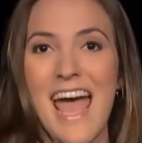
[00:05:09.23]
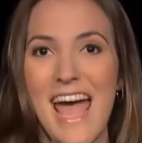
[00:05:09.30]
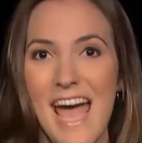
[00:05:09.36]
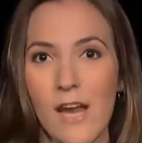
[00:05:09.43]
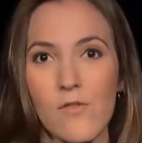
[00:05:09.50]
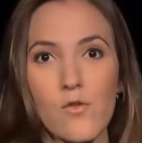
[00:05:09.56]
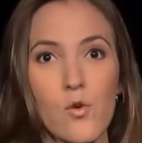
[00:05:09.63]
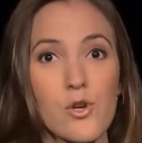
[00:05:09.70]

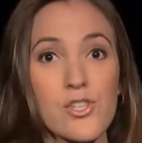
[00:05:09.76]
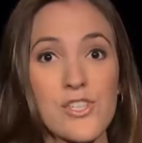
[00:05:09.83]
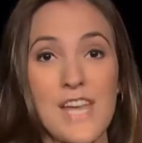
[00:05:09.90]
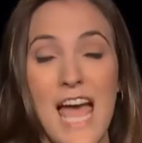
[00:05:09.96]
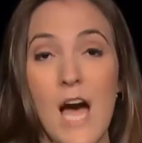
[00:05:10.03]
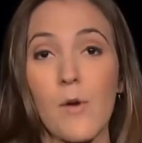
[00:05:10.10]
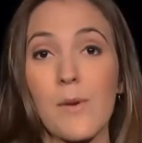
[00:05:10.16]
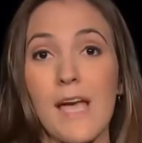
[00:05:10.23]
And of course,
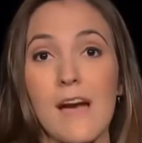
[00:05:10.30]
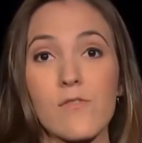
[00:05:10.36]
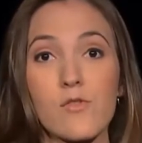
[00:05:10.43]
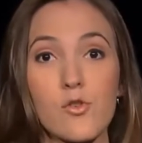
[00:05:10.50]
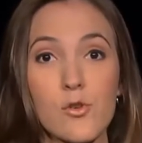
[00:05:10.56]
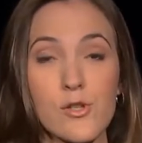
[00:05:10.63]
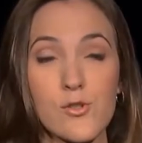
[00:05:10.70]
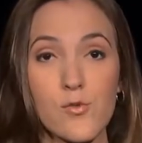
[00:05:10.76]
now we
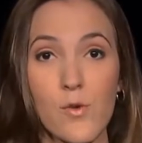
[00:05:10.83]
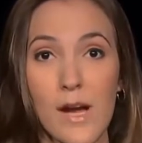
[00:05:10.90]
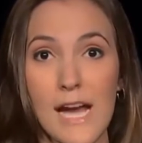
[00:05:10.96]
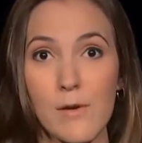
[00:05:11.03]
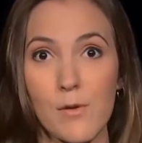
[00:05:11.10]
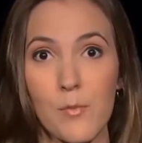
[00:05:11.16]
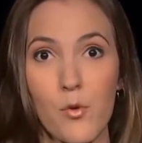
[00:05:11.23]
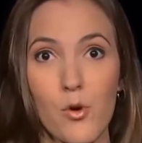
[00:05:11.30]
have Chris
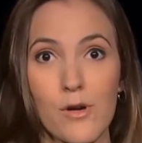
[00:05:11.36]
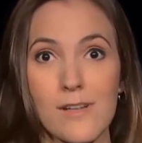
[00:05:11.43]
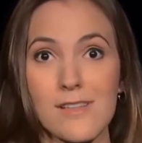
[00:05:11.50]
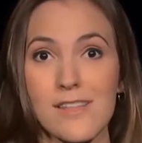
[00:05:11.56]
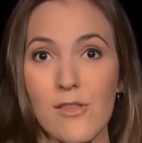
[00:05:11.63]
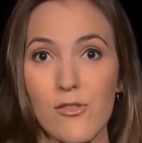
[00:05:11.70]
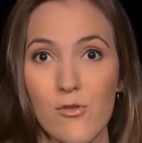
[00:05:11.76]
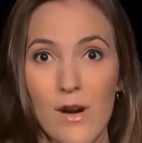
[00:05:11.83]
Wray
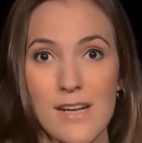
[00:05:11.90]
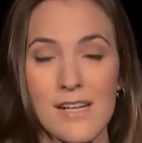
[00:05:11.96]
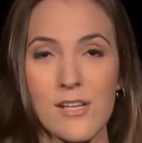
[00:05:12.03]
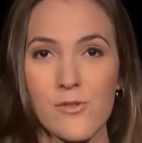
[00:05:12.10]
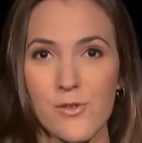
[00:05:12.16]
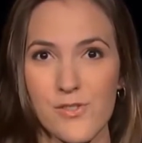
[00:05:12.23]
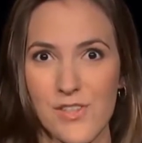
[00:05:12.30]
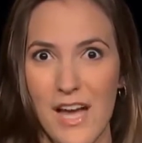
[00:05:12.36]
reportedly
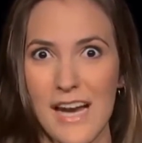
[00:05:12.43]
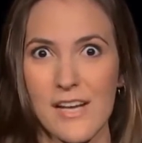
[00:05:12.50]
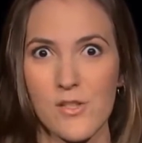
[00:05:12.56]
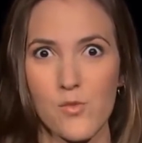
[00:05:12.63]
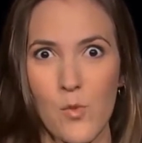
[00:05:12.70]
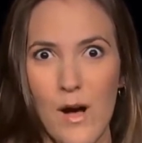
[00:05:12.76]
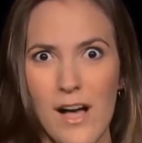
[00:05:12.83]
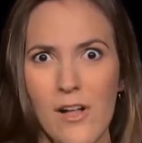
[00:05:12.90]
threatening to resign
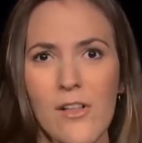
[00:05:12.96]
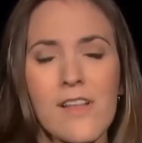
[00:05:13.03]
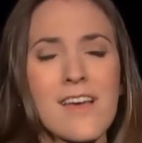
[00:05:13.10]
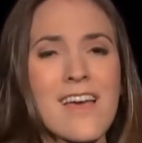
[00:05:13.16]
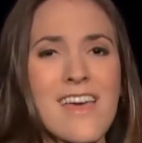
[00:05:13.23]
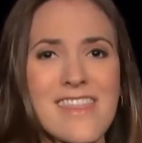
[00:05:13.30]
as well.